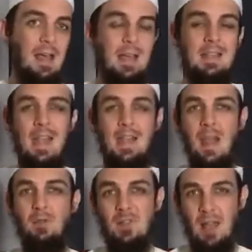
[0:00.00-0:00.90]
Inna
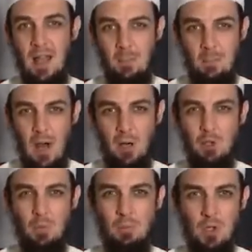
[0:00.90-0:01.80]
nafsa la
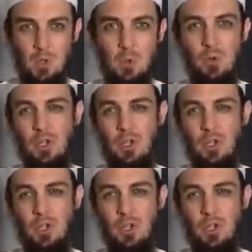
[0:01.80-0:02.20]
ammaratun bisu.